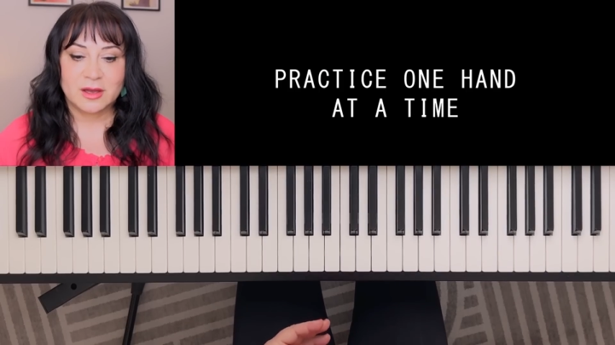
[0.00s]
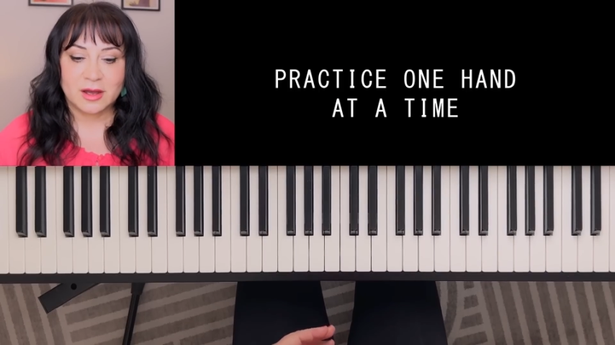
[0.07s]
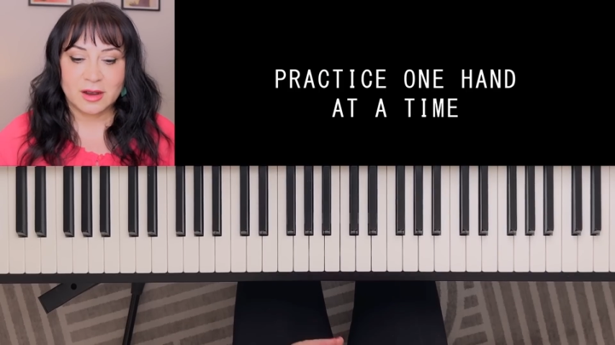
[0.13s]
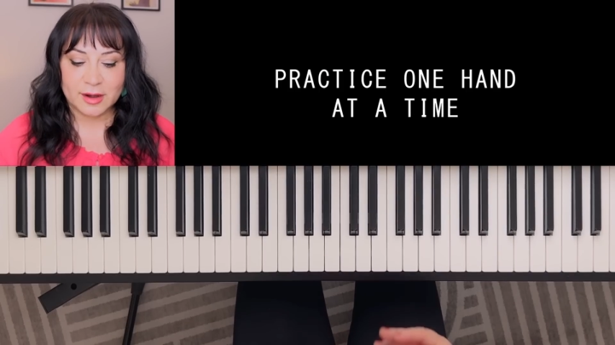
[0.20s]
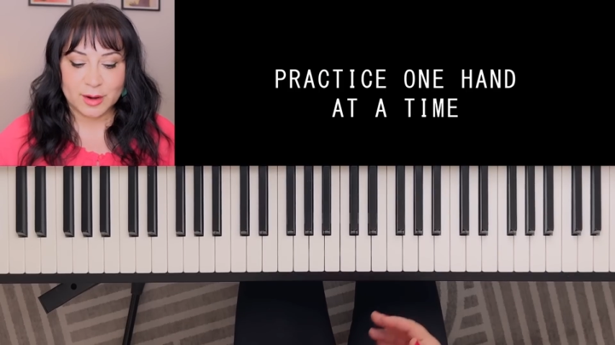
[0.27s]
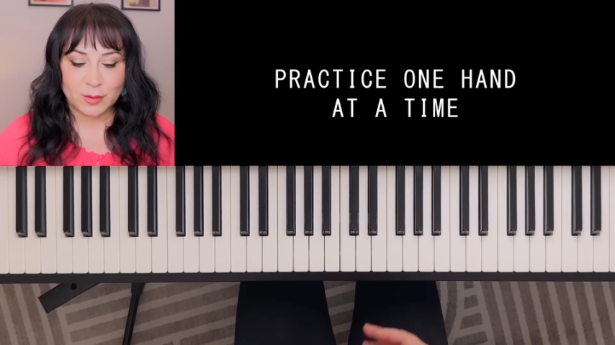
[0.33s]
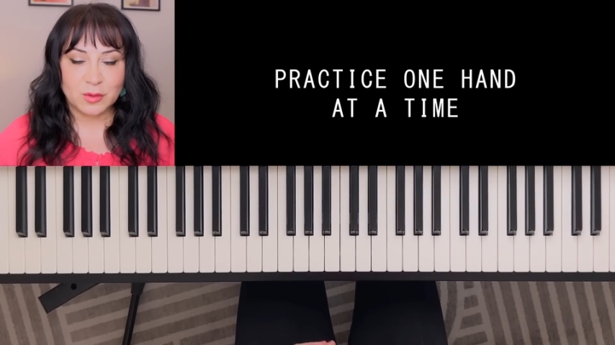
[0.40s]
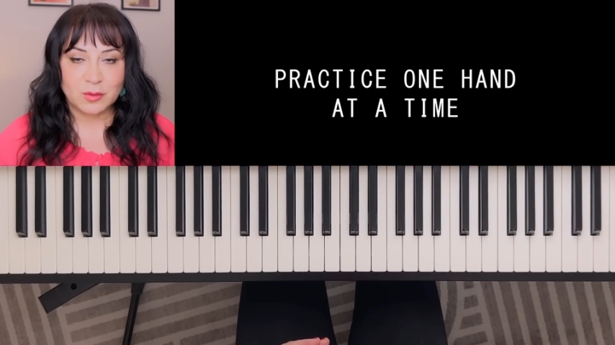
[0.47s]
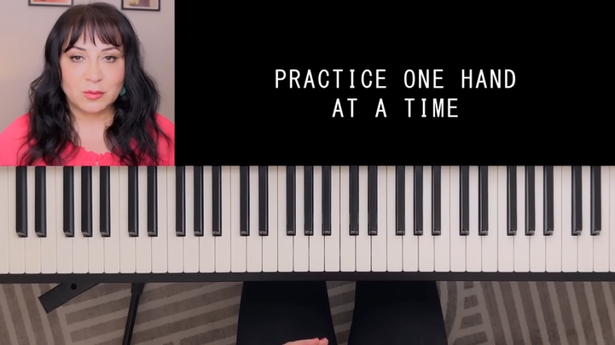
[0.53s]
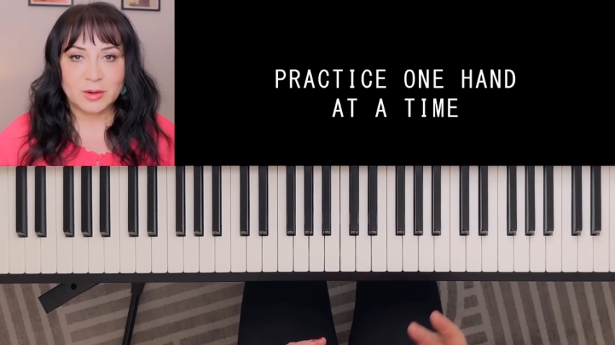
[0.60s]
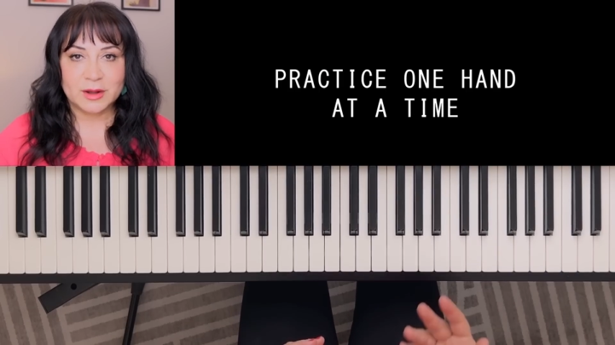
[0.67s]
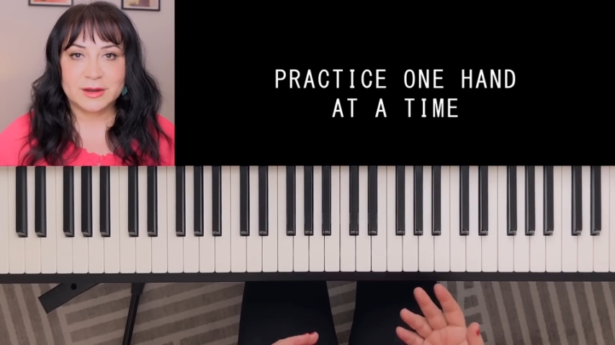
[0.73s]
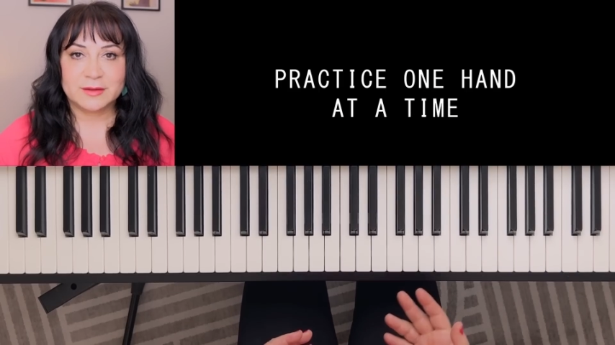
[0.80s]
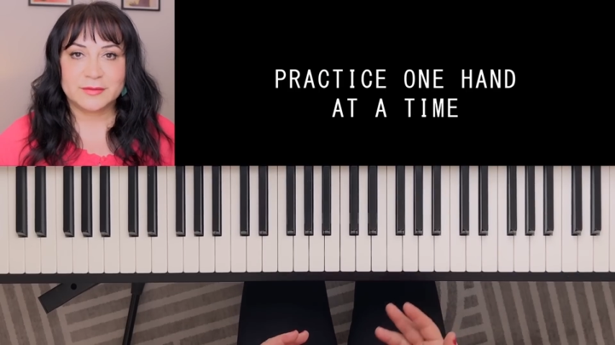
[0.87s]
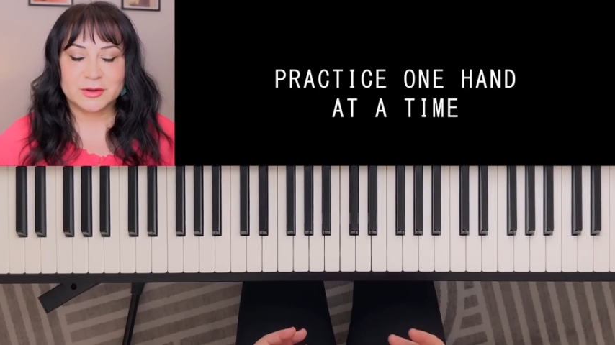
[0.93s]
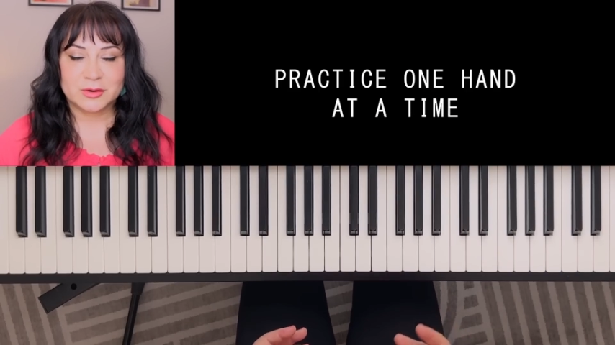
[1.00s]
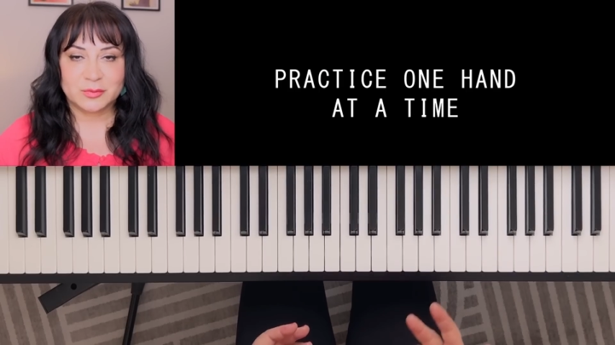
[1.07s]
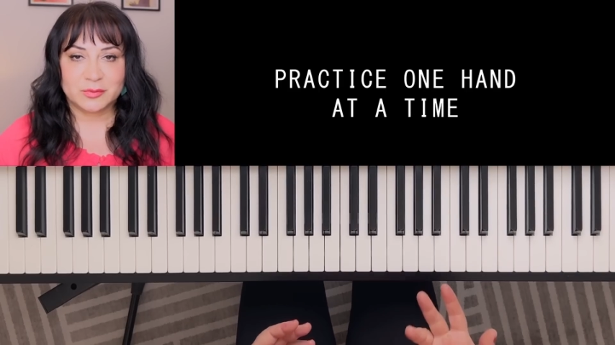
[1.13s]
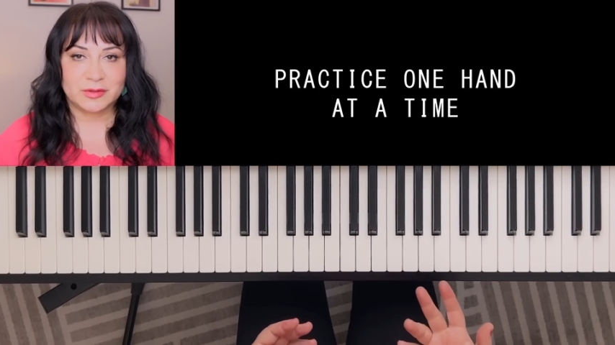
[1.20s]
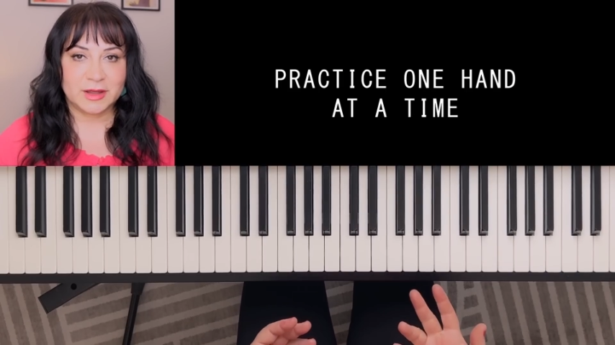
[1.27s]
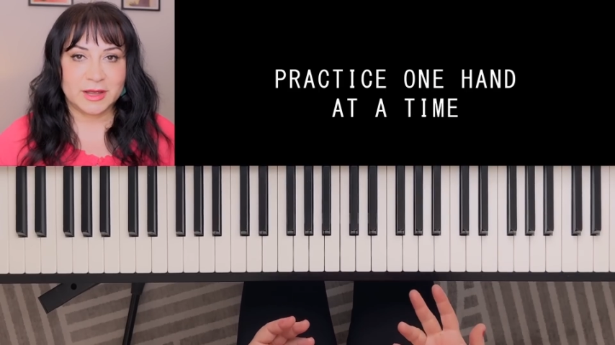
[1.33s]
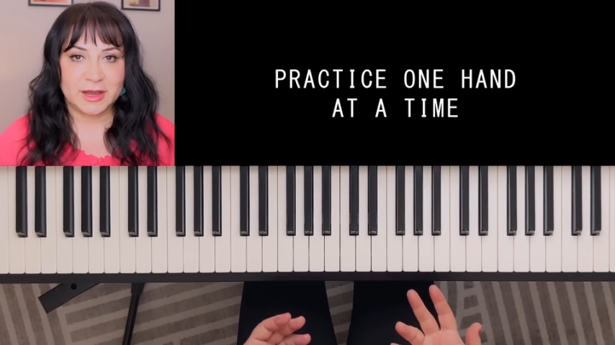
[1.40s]
All right, well, what if you're
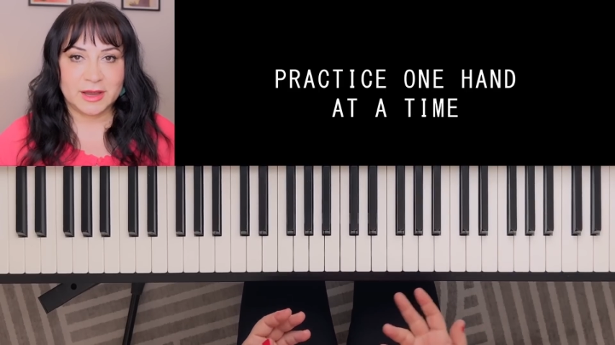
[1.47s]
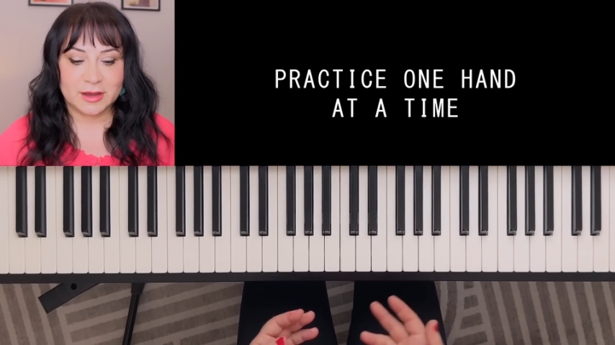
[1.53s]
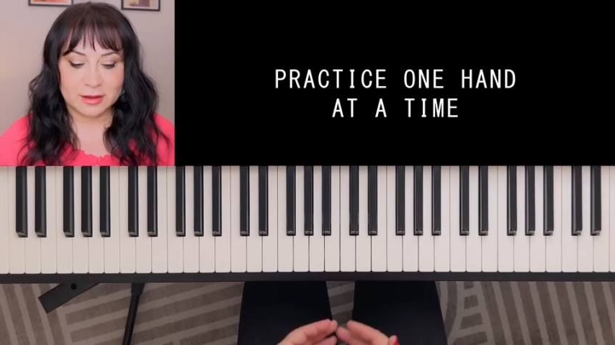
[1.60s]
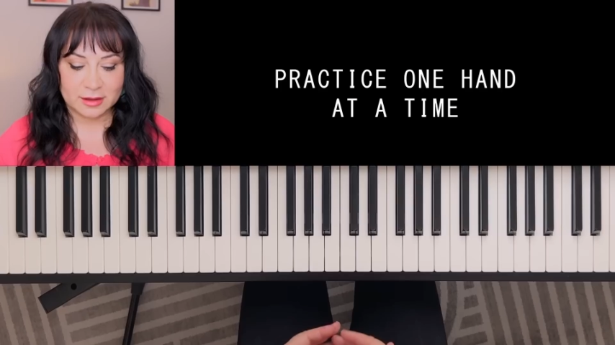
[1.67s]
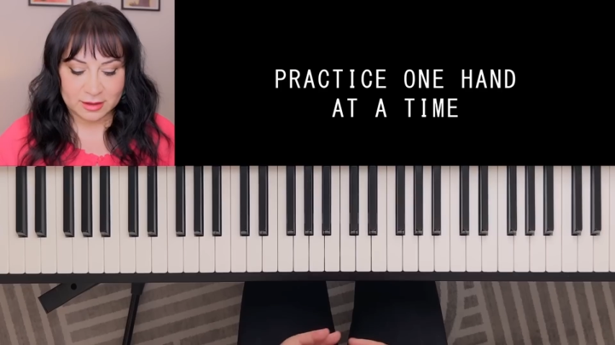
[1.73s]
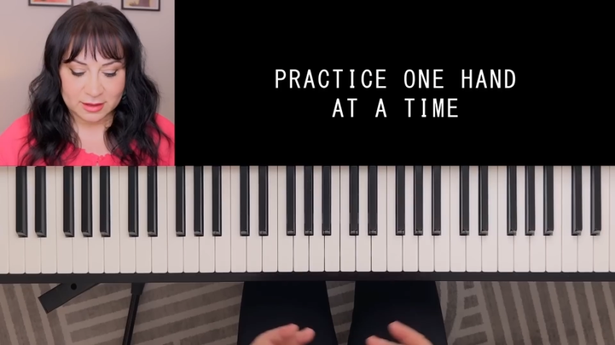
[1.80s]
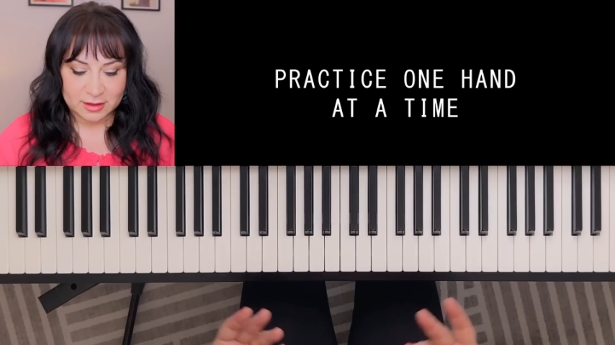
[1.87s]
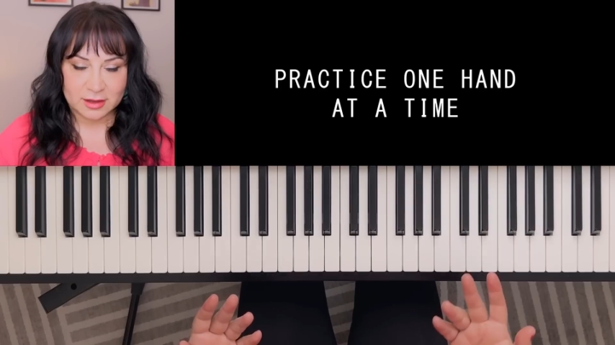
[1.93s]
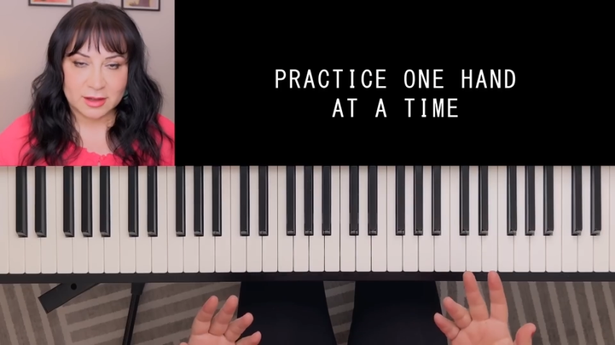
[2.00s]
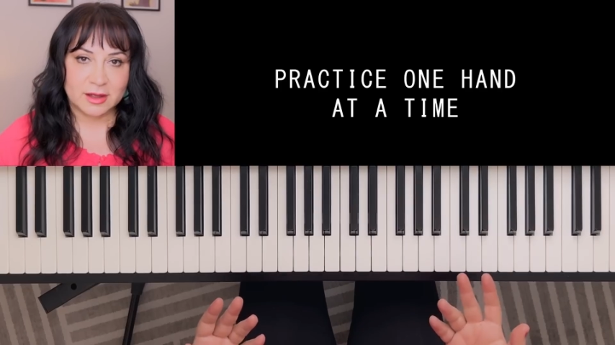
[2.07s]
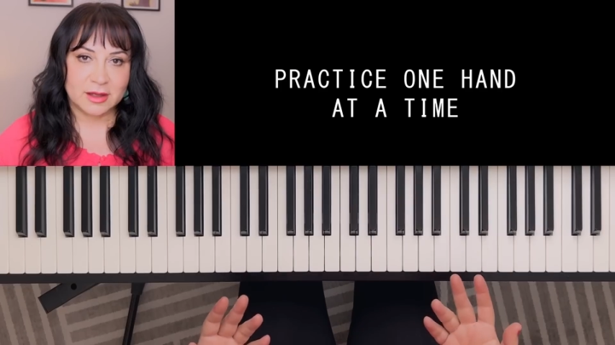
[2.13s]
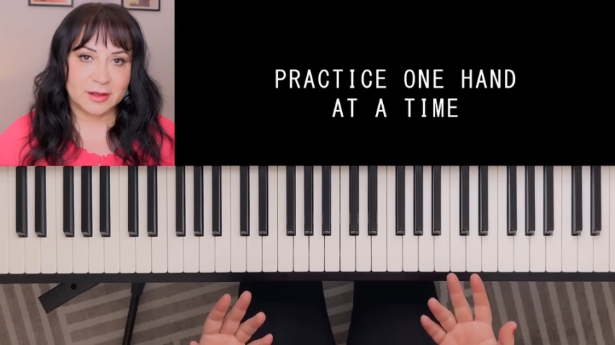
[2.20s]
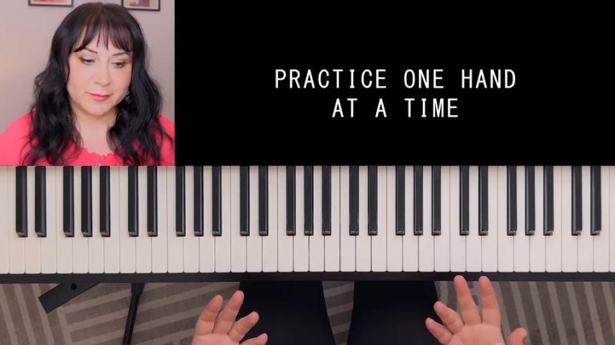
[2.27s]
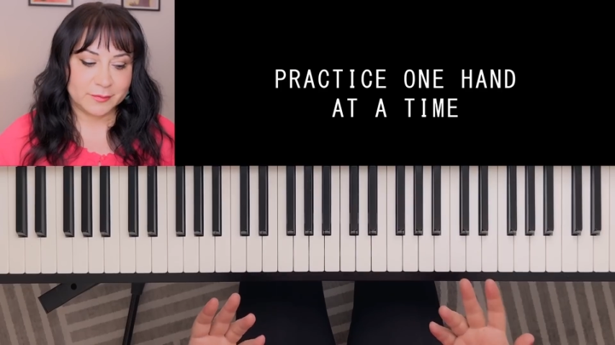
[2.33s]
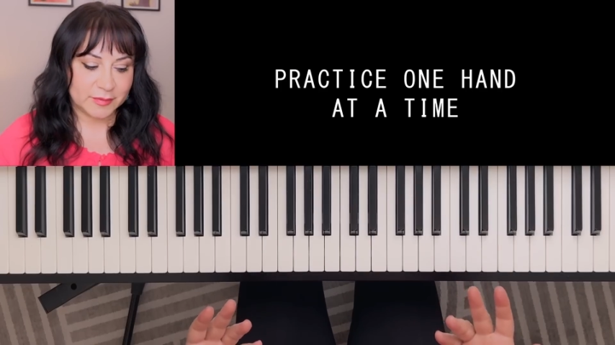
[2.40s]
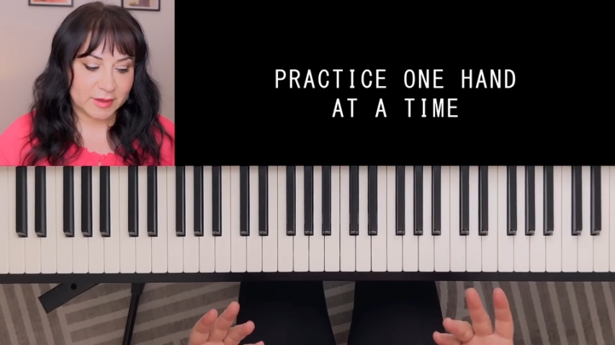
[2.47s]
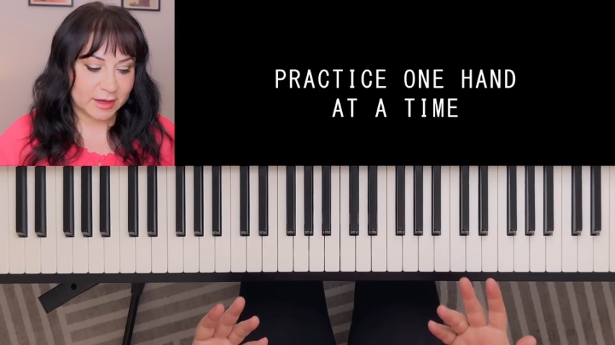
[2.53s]
playing, Don't